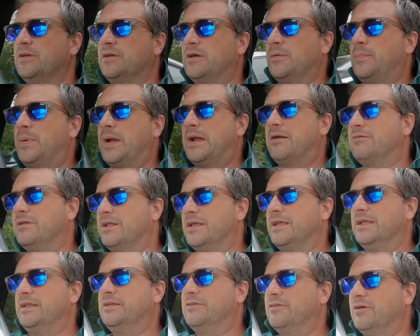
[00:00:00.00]

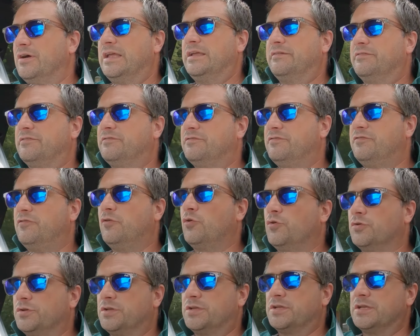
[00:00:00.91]
apparently not even
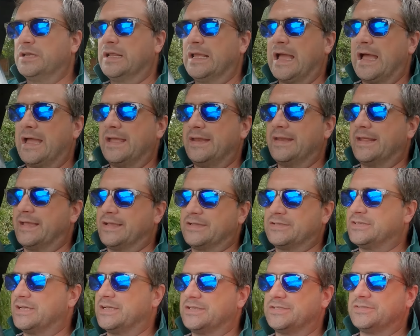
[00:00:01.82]
Ford can gain
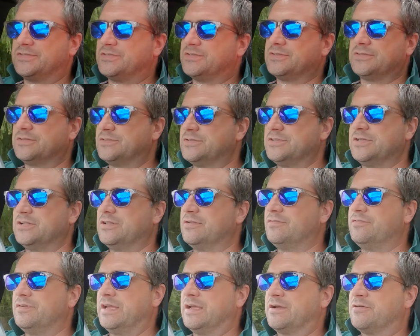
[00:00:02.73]
access to the
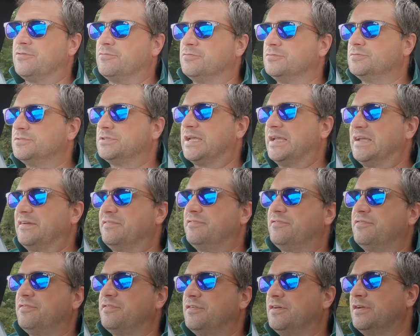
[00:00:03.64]
vehicles if
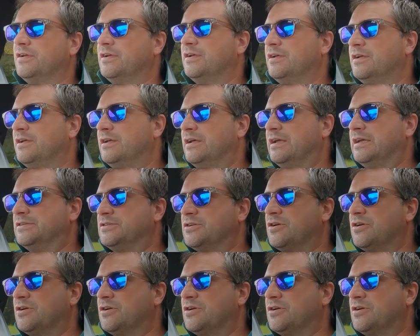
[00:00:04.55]
it's